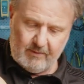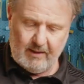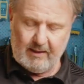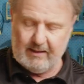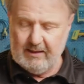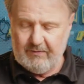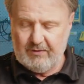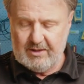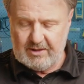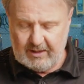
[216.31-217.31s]
I can lift
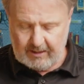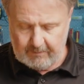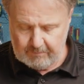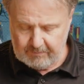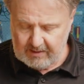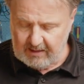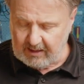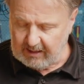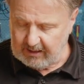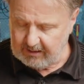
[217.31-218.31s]
this thing.
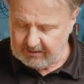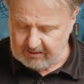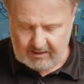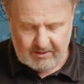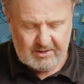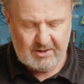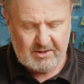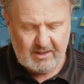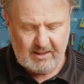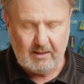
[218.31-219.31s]
This is
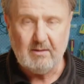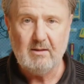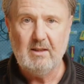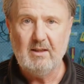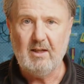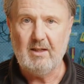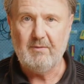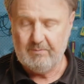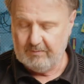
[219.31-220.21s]
their kind of